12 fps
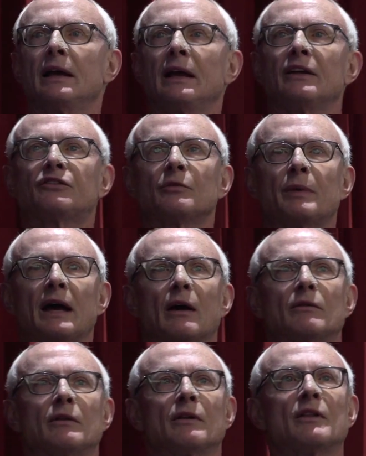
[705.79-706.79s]
It's
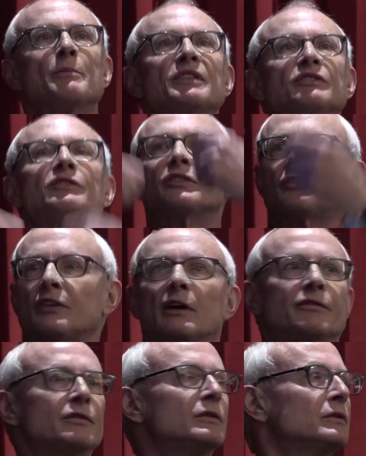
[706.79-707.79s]
about the business
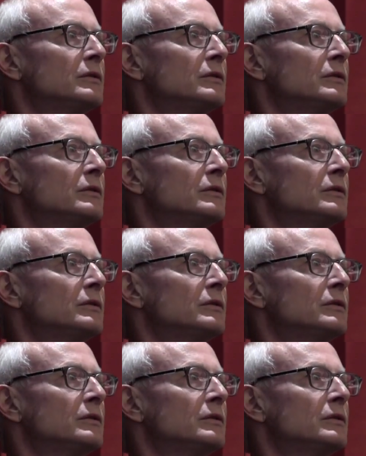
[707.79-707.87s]
itself.